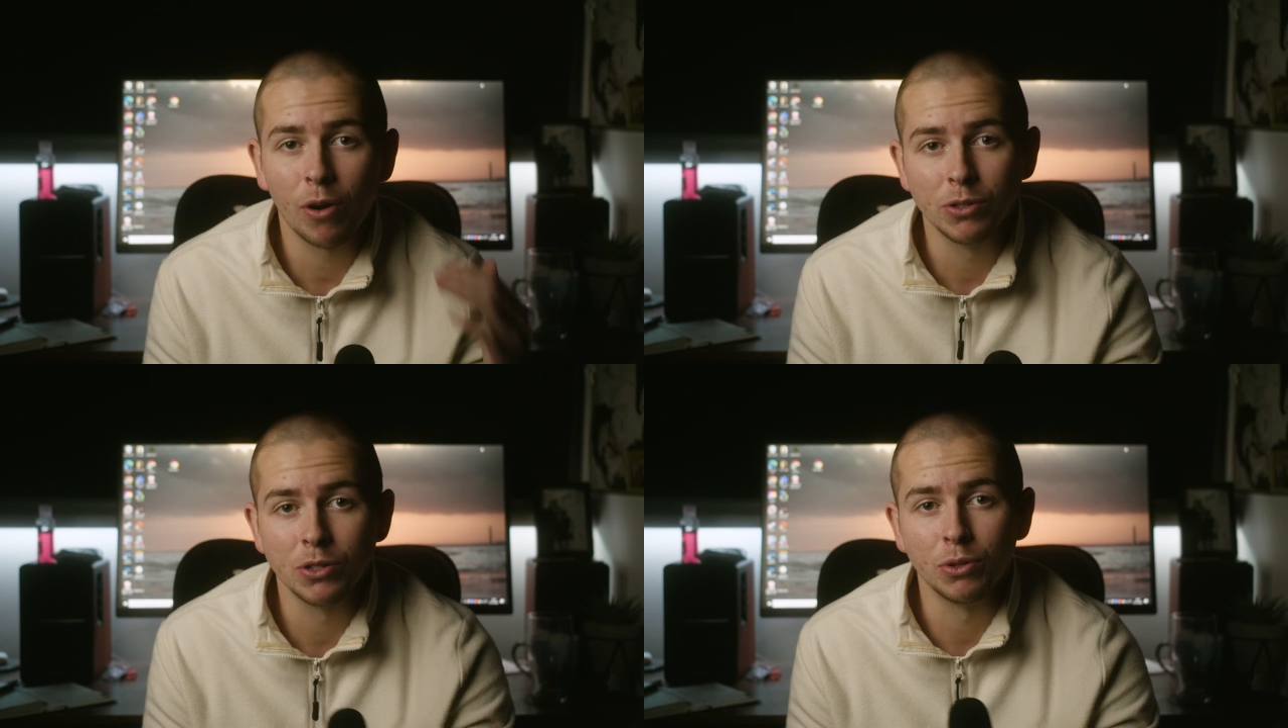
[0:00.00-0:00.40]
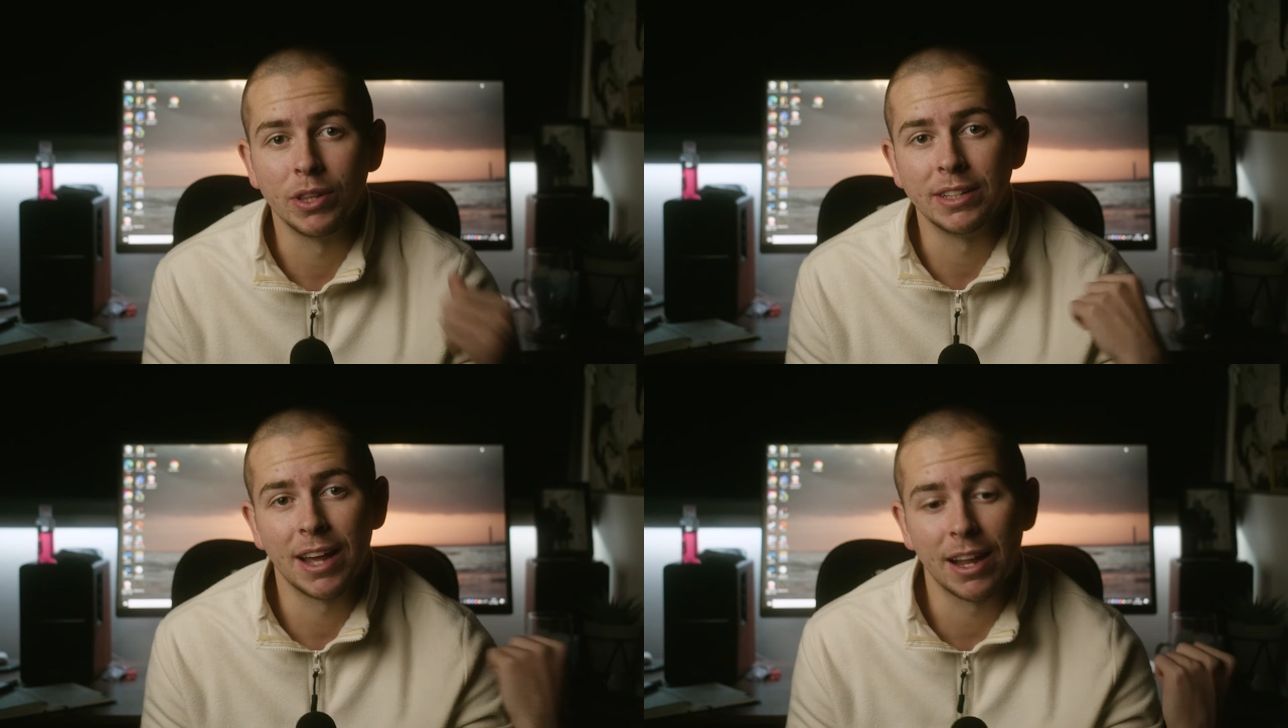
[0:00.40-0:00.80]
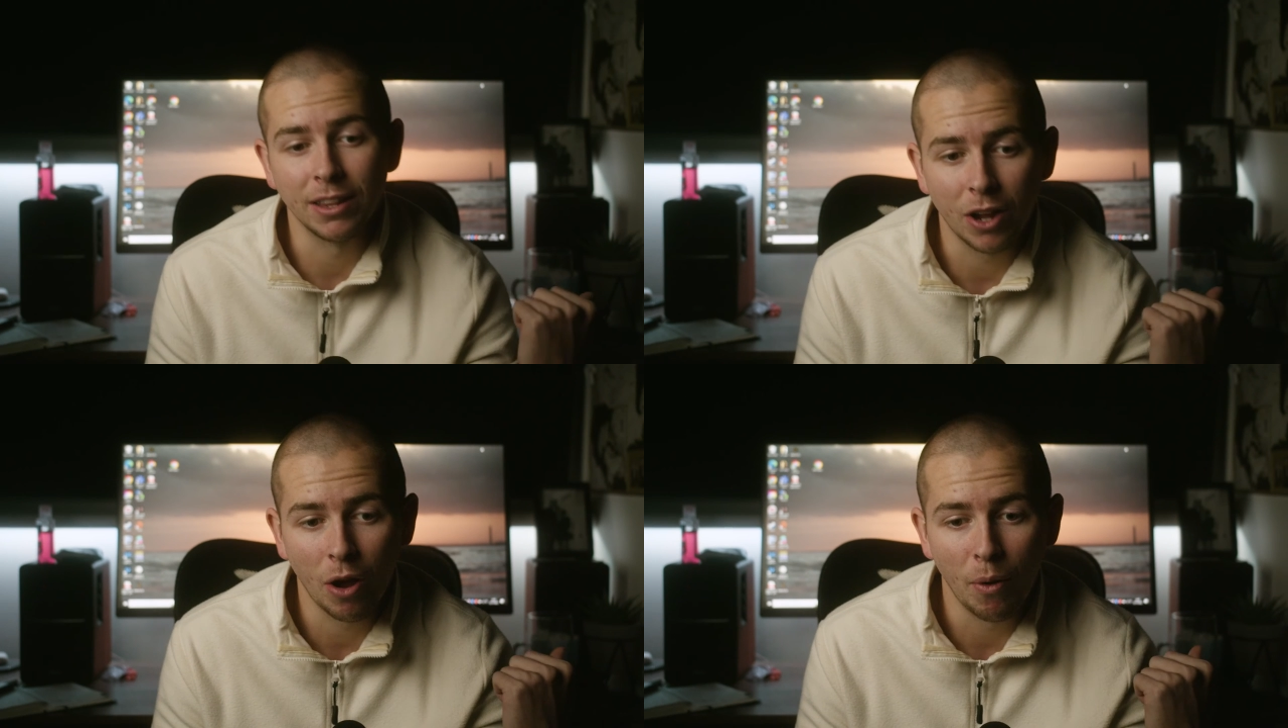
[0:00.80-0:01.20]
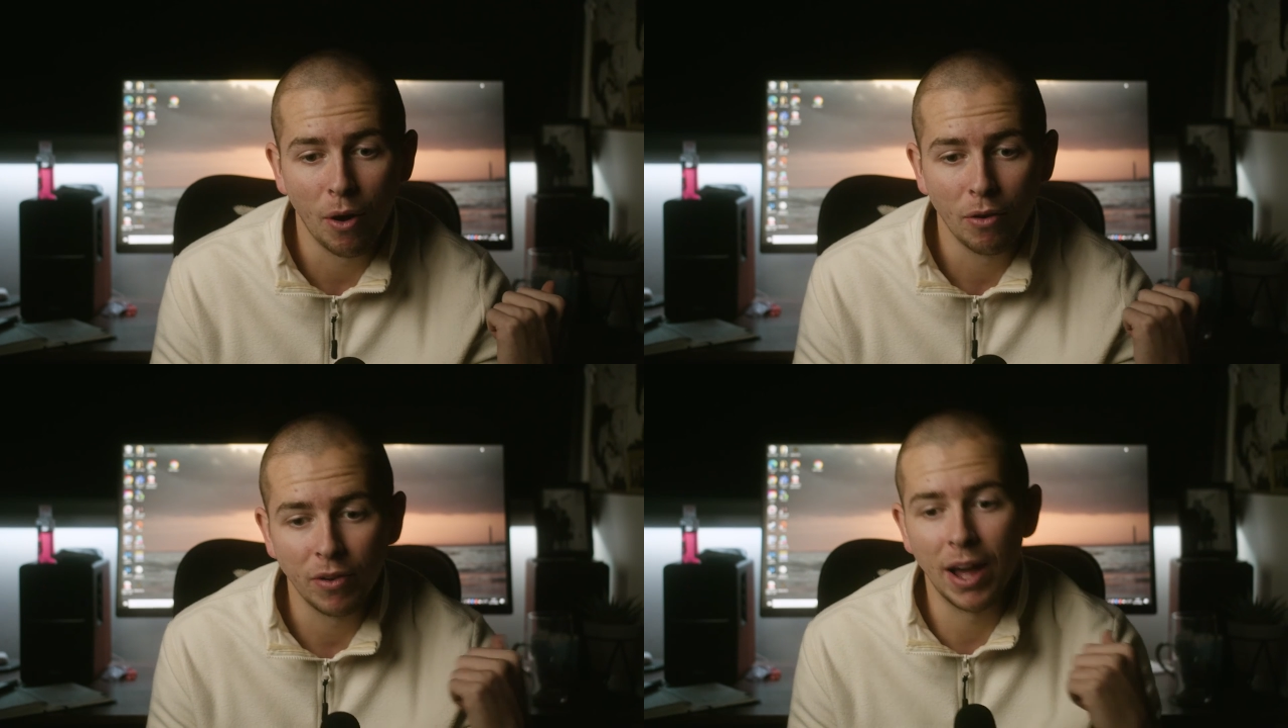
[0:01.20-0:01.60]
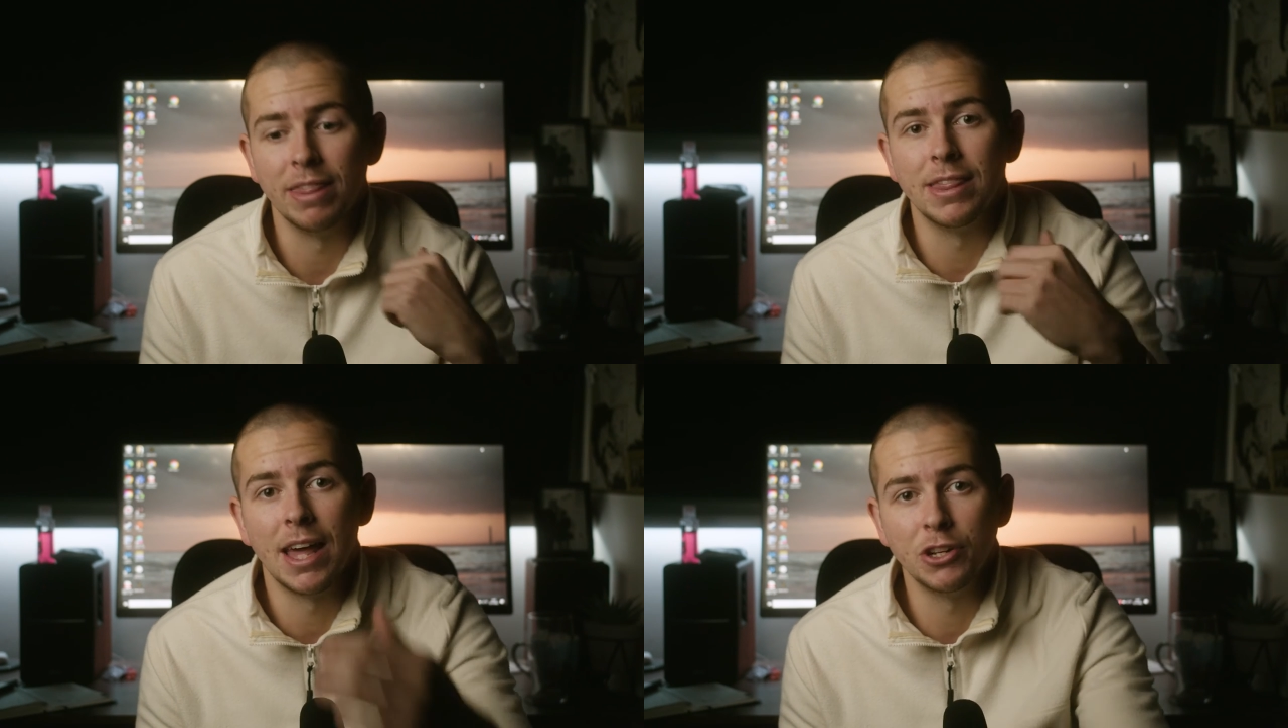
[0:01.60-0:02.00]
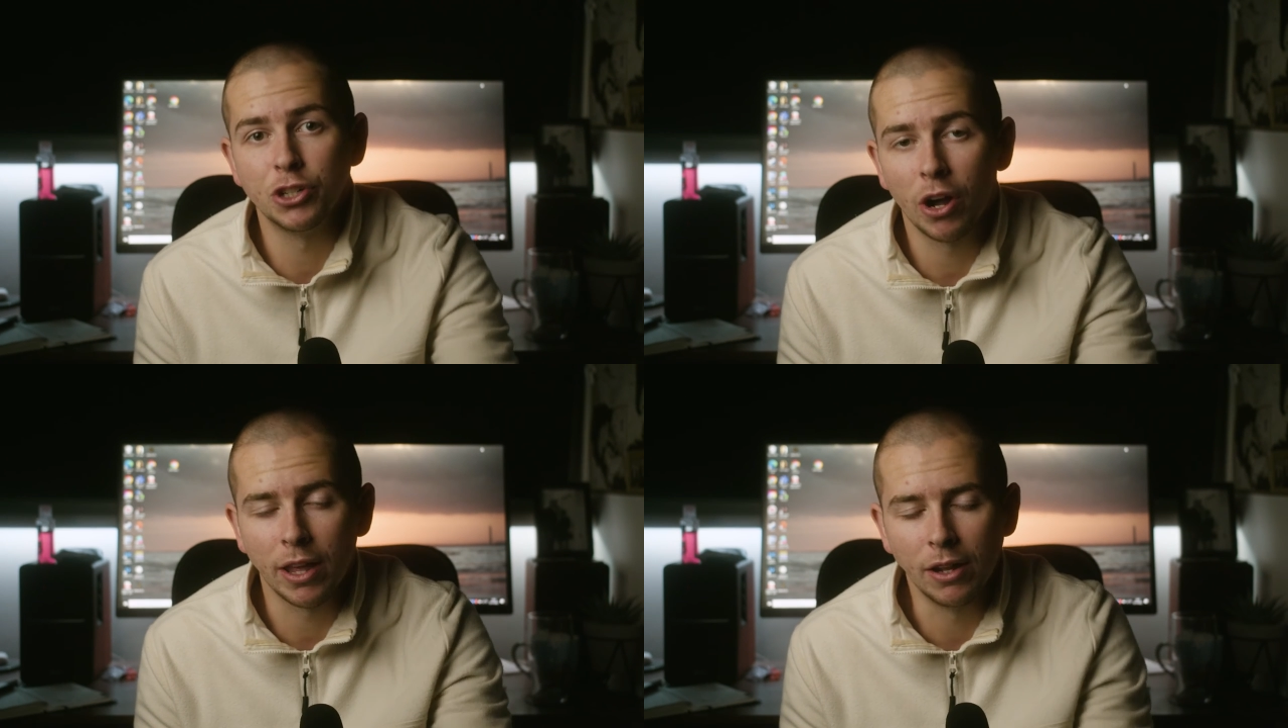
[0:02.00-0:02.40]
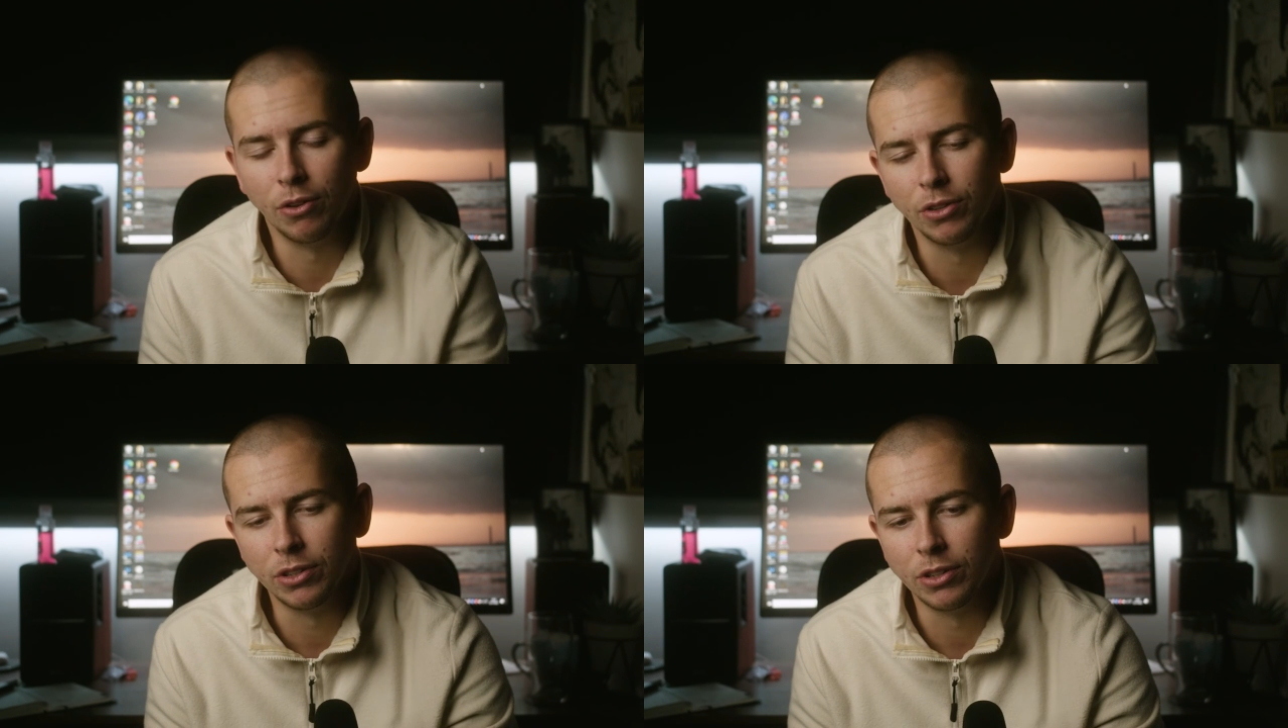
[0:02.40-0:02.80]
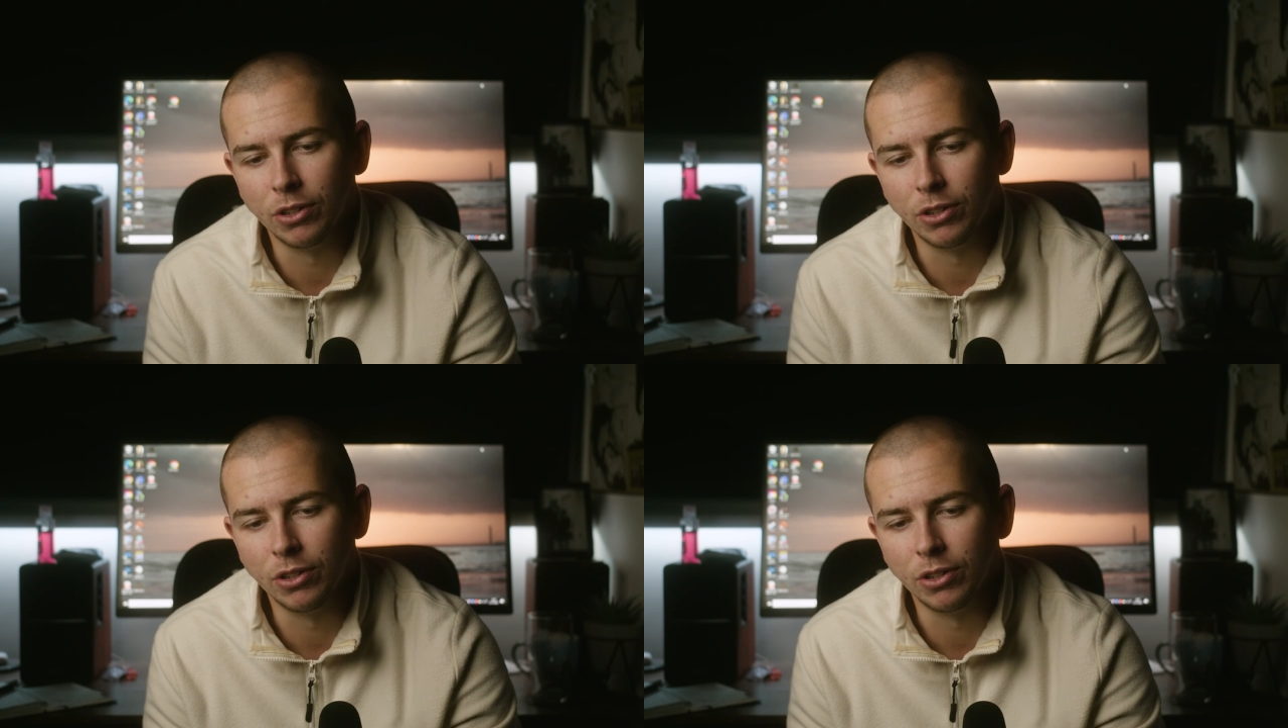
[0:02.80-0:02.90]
closing the door, and then taking the coat off and then chucking it